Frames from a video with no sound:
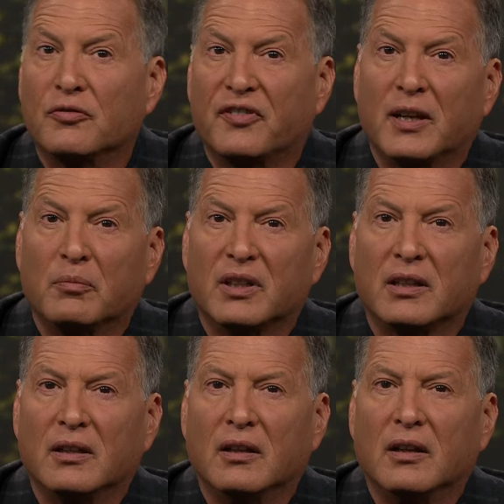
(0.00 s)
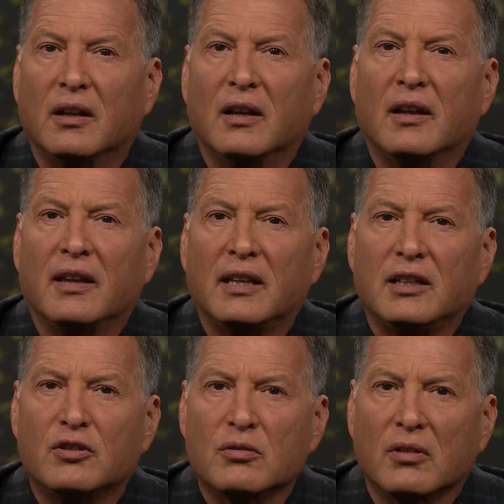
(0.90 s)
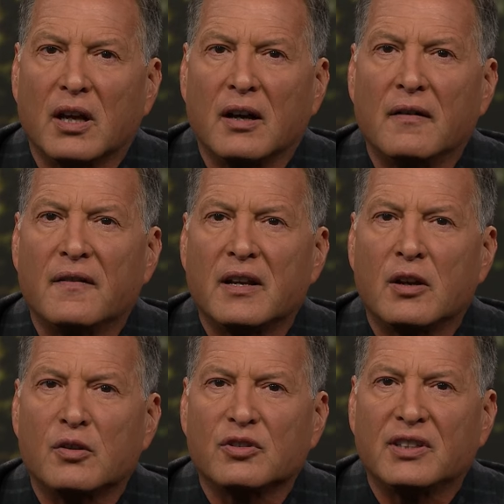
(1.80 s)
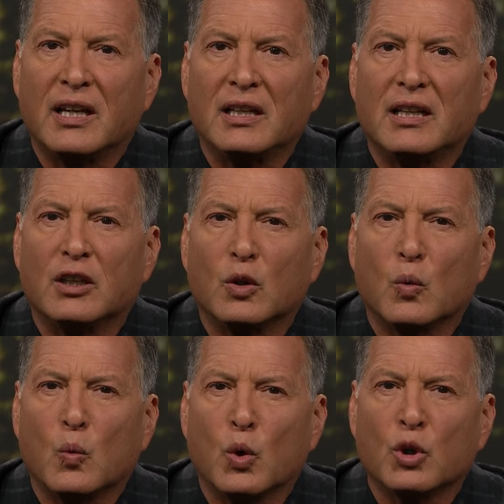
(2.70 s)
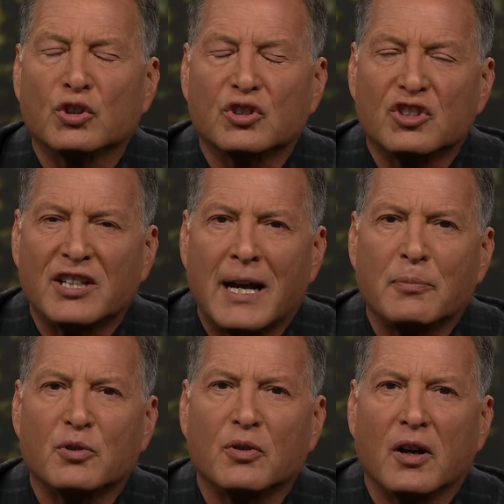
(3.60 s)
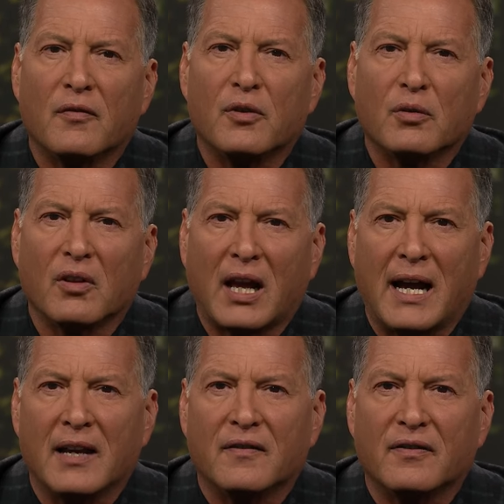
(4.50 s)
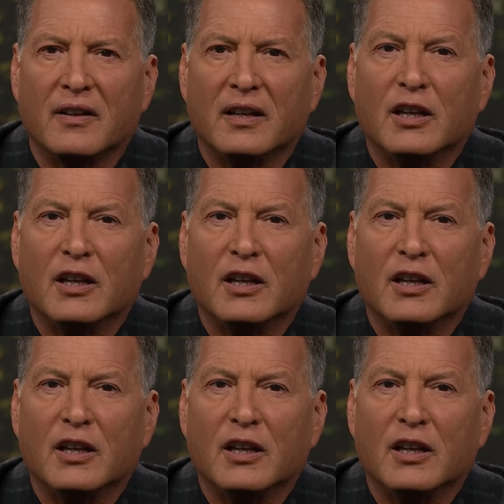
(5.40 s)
family. They need your love and understanding in the worst chapter of their life.